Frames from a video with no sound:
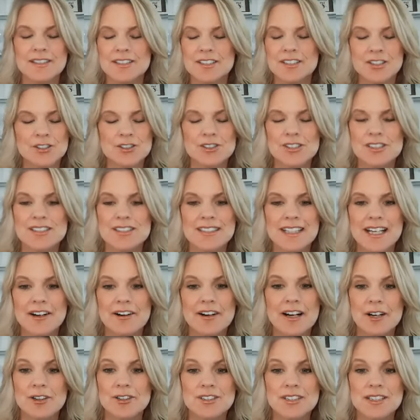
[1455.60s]
you know, just stay at
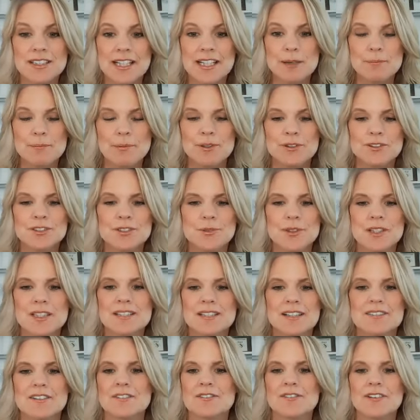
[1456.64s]
our house in Naples. So we
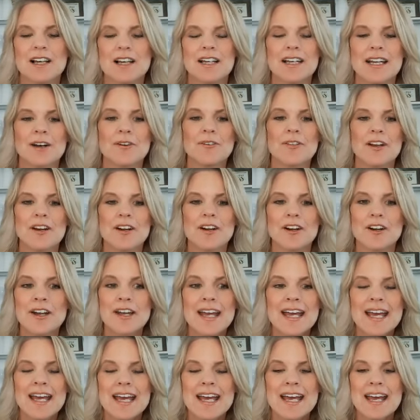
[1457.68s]
just have to fly down there.
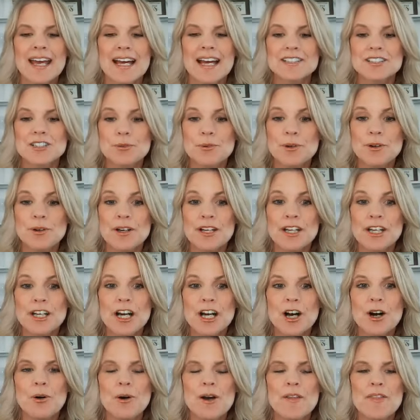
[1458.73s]
And so we were going to
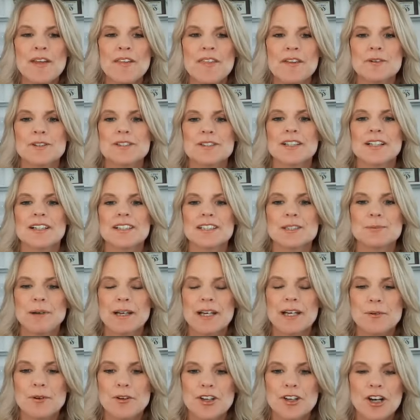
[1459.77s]
go. And then there was like a
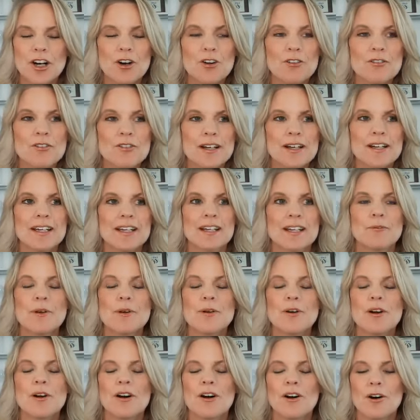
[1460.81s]
spike with COVID and we
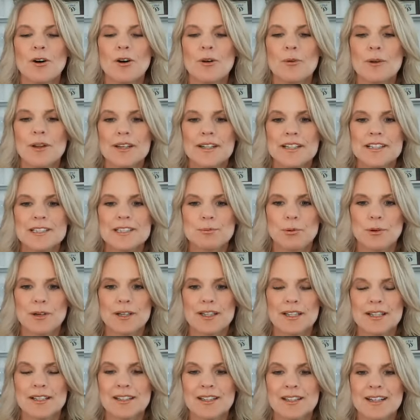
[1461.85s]
were all really
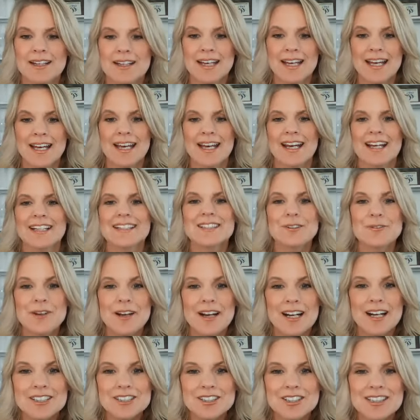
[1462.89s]
disappointed. And so we
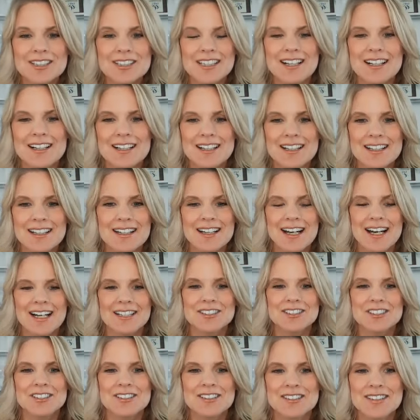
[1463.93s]
were actually talking to
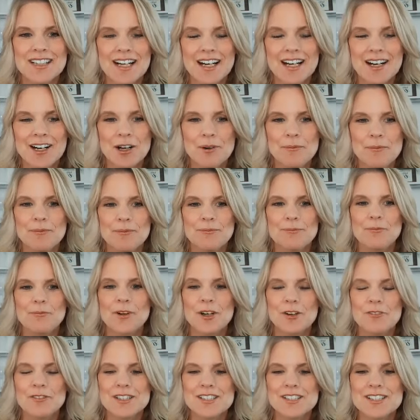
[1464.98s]
Ashton, um,
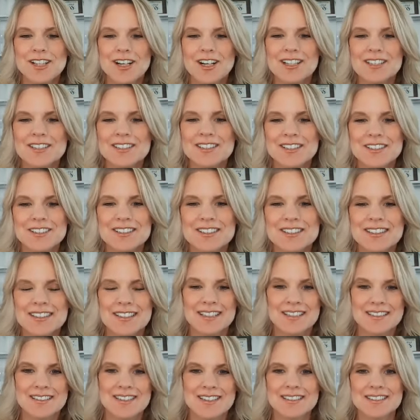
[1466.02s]
one of his doctors,
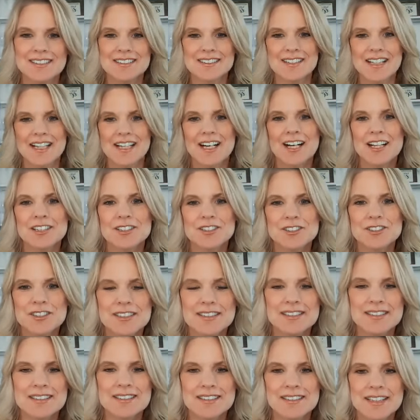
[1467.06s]
he sees a
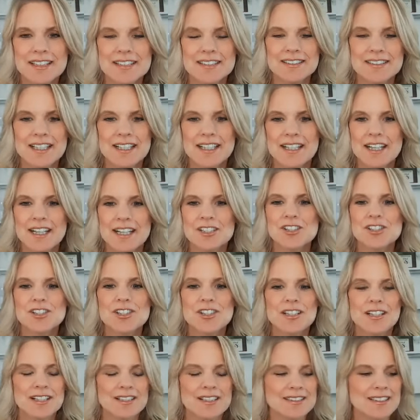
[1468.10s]
psychiatrist because he has ADHD
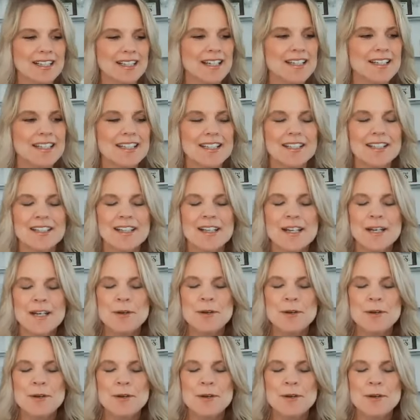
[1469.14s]
and anxiety. And